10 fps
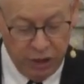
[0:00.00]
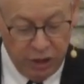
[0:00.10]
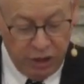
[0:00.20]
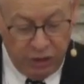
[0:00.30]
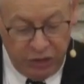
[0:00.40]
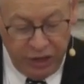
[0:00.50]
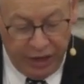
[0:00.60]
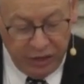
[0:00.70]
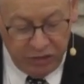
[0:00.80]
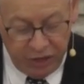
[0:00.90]
The
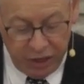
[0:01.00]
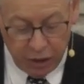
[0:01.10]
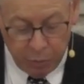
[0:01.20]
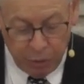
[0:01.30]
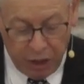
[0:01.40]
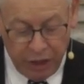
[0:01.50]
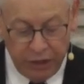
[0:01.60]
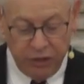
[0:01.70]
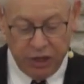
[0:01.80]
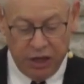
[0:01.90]
idea
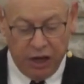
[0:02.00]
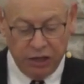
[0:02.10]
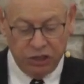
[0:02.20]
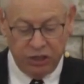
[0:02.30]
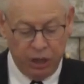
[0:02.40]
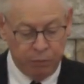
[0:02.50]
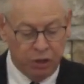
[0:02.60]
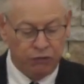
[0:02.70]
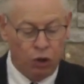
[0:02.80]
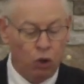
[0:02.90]
behind the concept
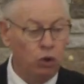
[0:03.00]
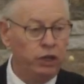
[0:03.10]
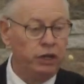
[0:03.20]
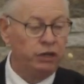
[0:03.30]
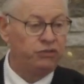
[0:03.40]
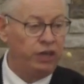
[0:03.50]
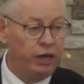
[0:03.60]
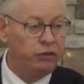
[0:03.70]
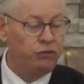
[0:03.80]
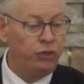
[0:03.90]
of holiness
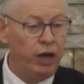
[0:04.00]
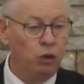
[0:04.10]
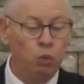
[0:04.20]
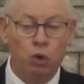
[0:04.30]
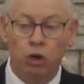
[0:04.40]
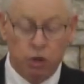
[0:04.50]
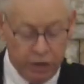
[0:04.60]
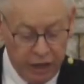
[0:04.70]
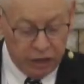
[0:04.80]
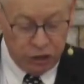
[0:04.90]
is that word
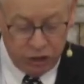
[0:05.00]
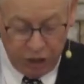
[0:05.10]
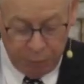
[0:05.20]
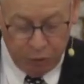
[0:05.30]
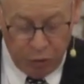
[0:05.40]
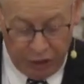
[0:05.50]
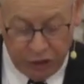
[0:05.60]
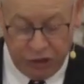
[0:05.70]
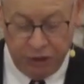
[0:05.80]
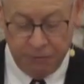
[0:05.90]

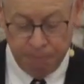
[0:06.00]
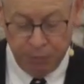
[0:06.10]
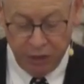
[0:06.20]
separation.